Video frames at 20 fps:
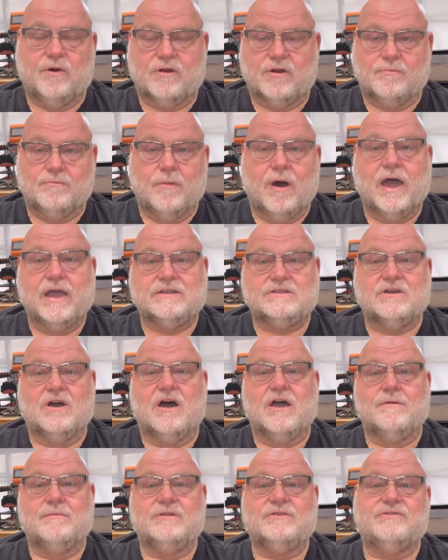out on my
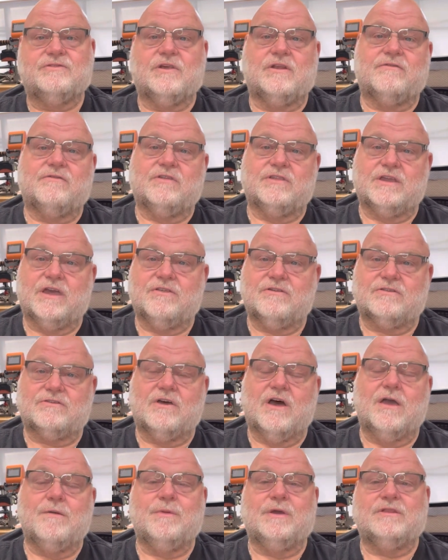time instead of on the other
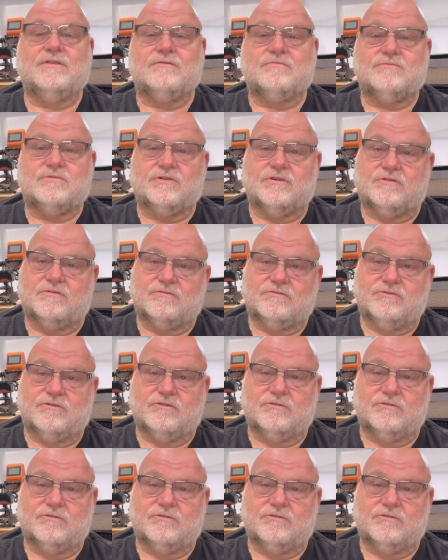time, and to